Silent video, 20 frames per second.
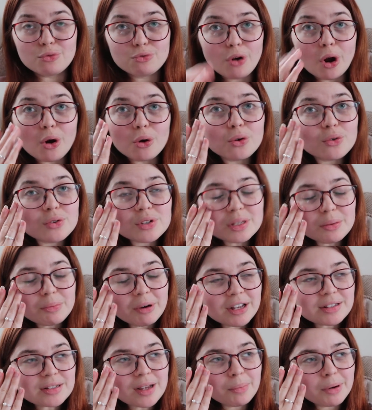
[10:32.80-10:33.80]
rolls the
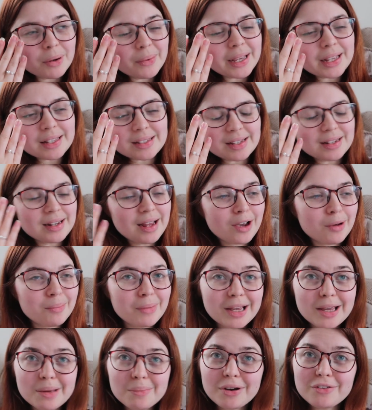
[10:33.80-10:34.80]
past couple of weeks, and now I'm
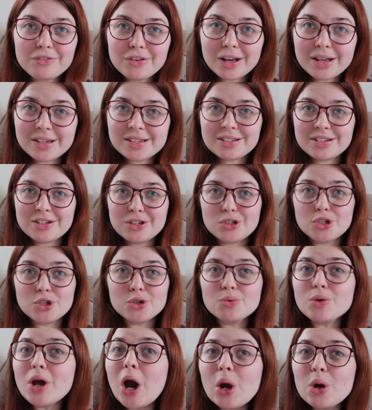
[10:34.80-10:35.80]
making my first
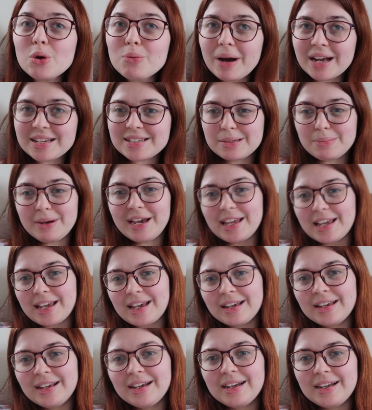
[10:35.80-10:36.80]
tuna pasta
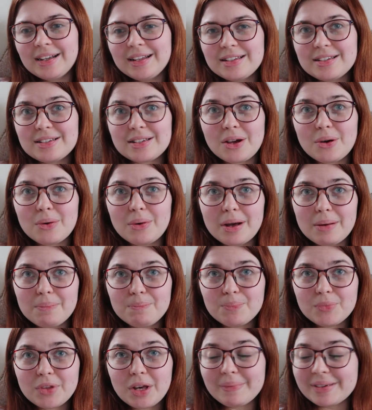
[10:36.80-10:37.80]
bake. So
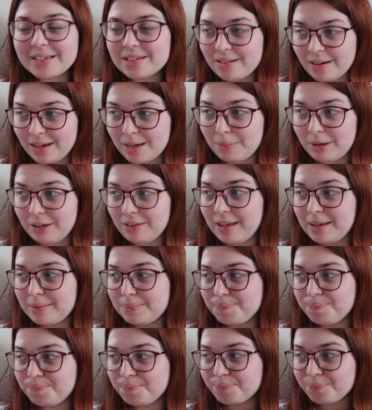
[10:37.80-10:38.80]
I'm excited about that.
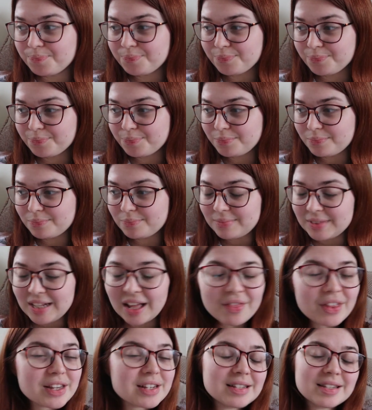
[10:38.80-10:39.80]

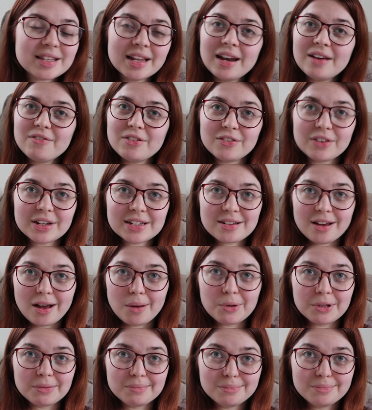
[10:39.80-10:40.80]
This is the level of
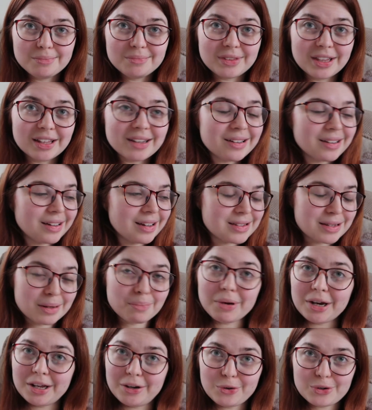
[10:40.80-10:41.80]
excitement that is
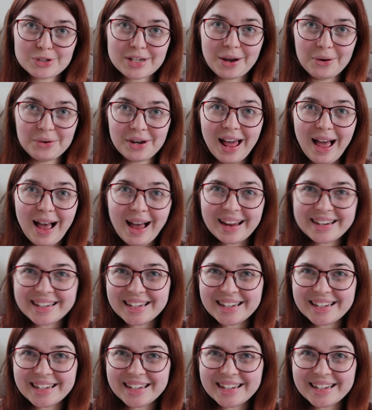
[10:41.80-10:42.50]
in my lockdown life.